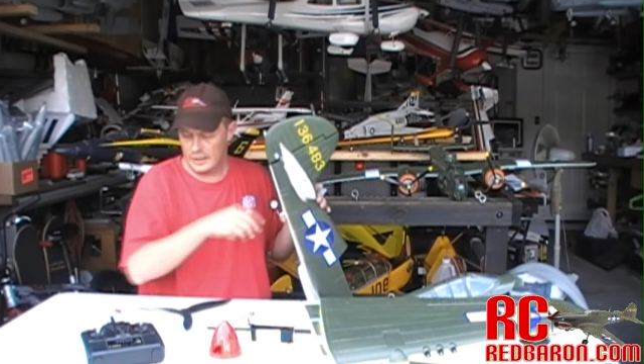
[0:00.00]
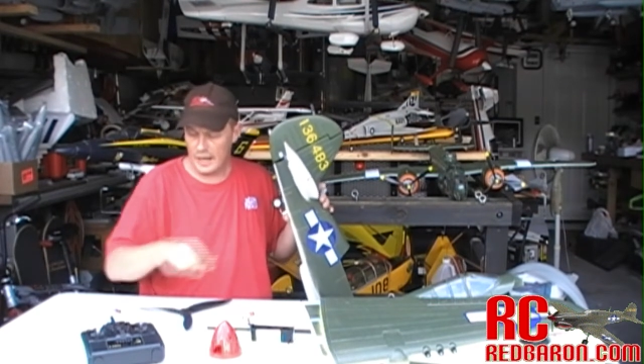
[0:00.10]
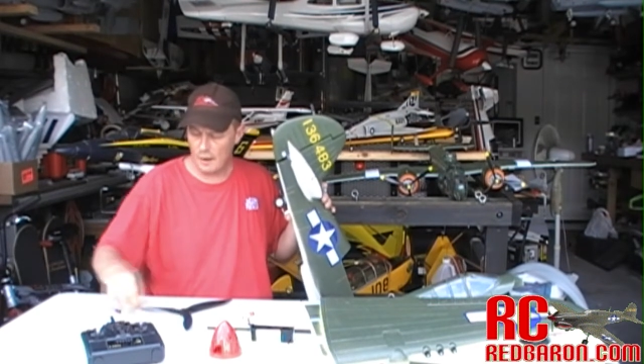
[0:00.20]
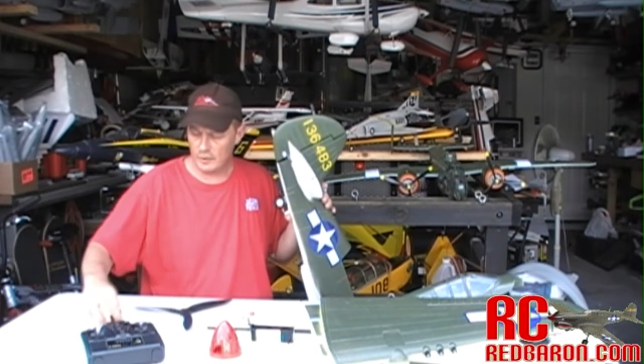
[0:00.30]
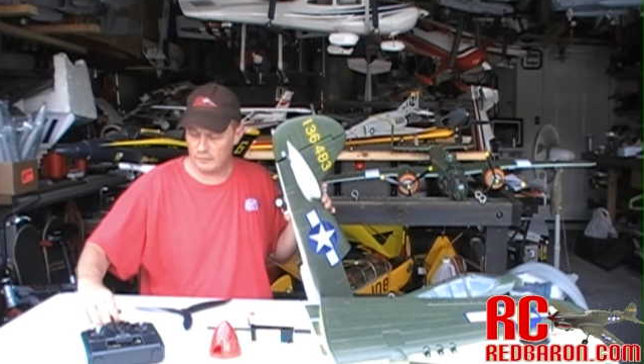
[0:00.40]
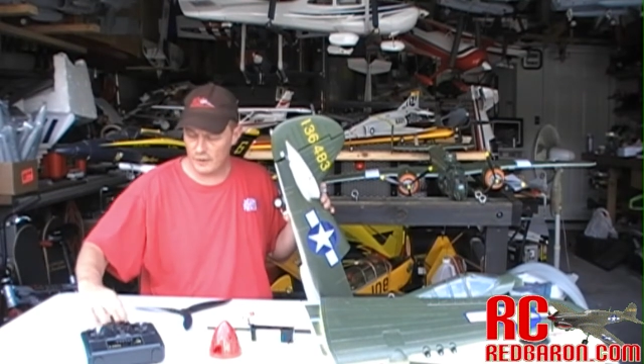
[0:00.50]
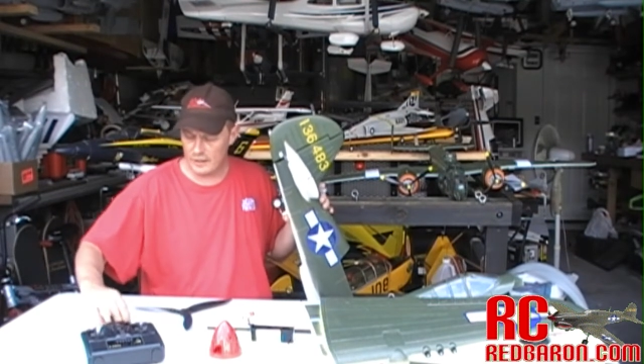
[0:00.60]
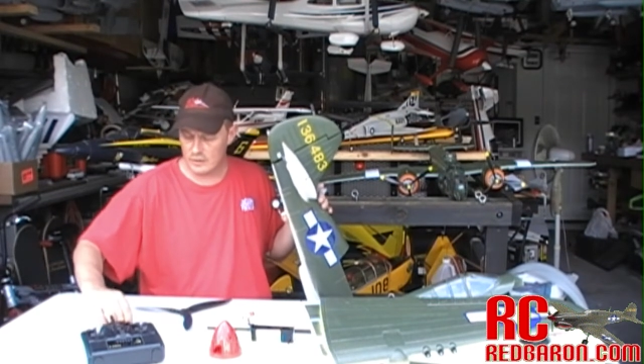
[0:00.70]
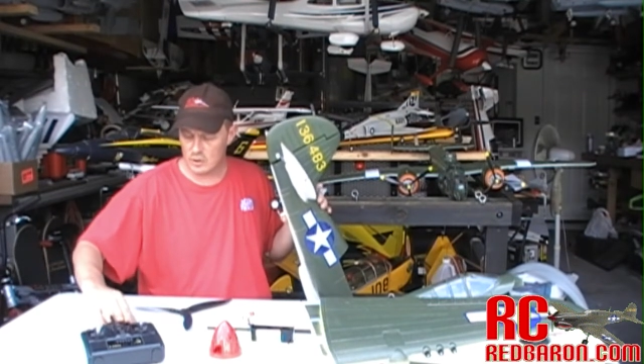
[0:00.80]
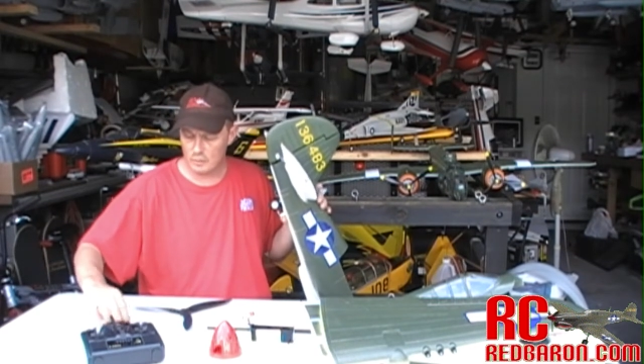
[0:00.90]
Now I'm going to
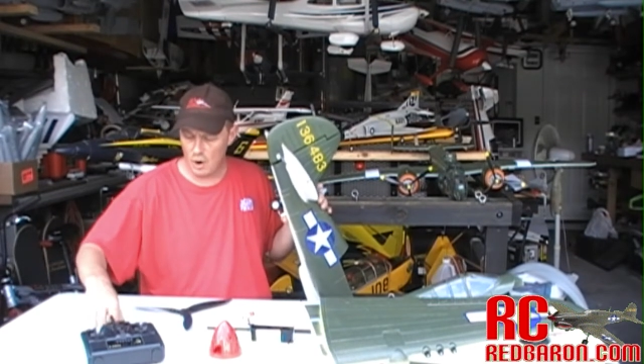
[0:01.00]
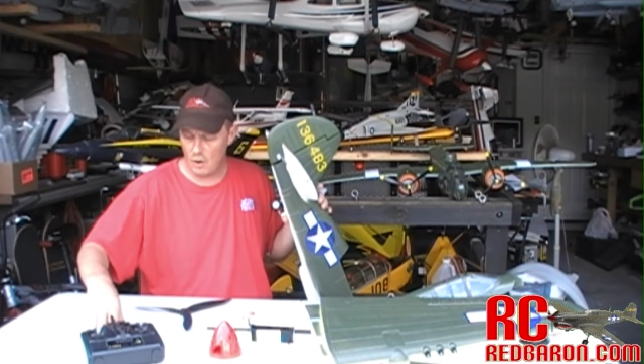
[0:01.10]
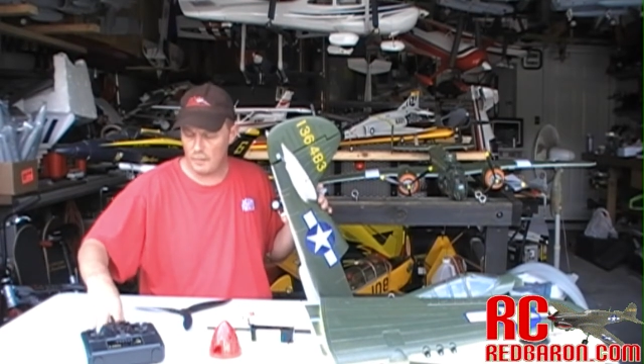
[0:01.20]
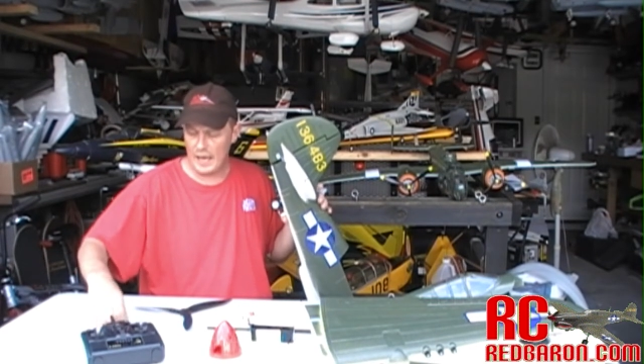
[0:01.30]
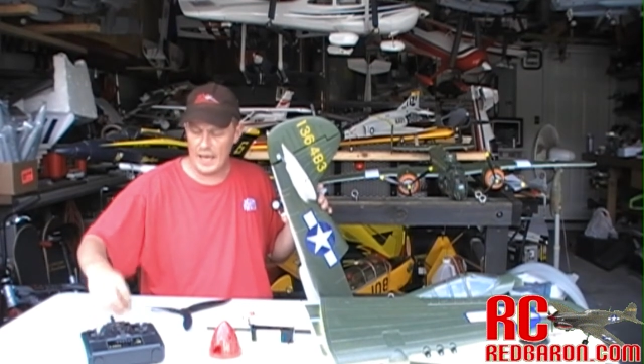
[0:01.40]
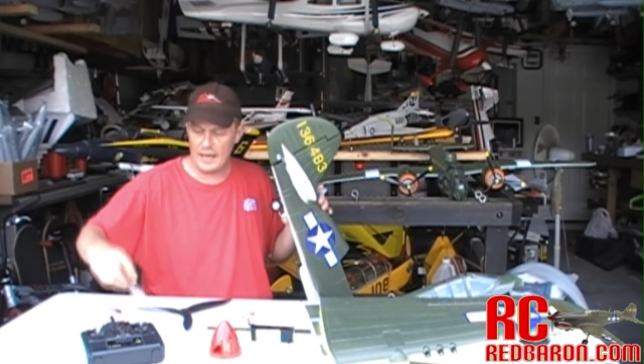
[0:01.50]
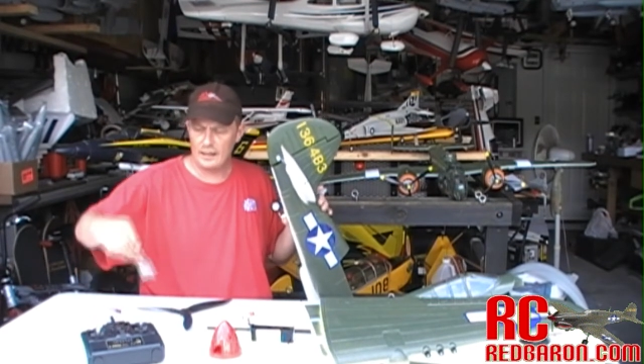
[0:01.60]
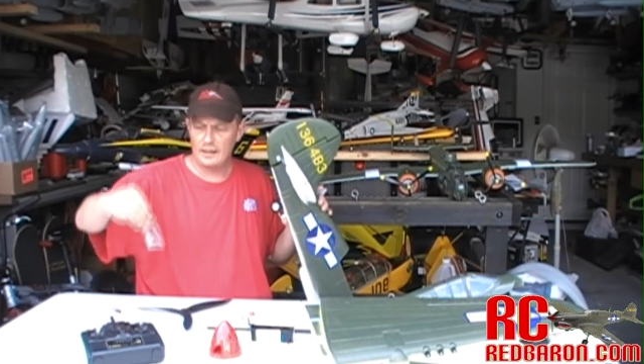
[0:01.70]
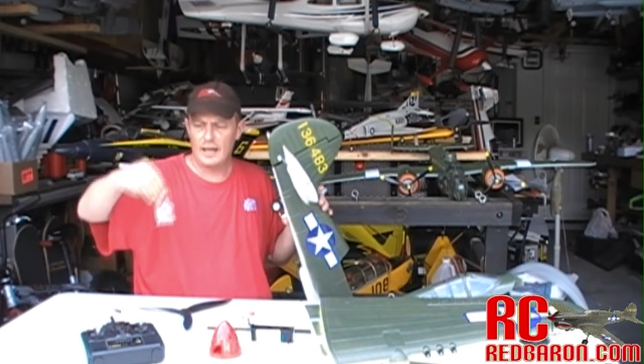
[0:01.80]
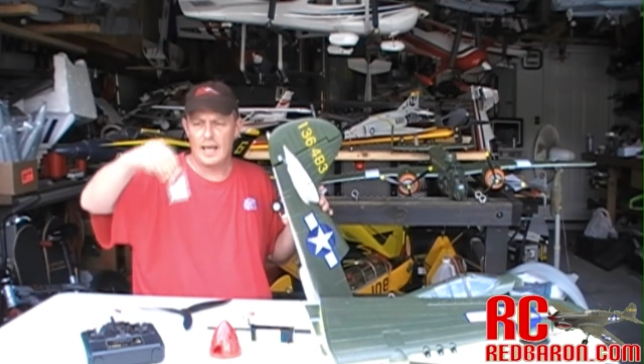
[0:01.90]
find the small
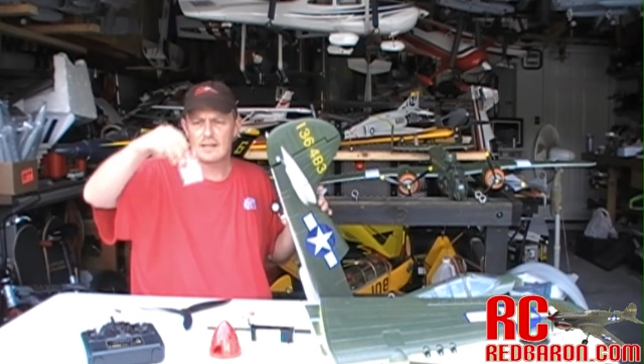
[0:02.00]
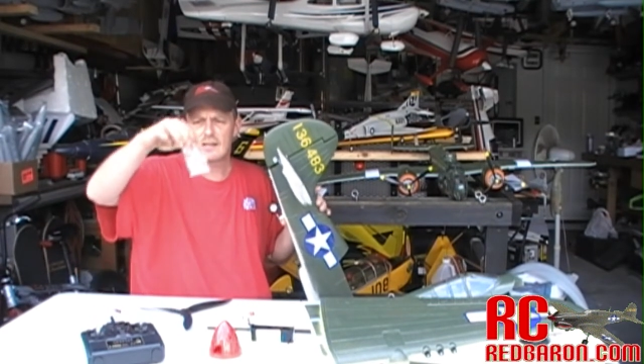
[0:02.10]
bag that has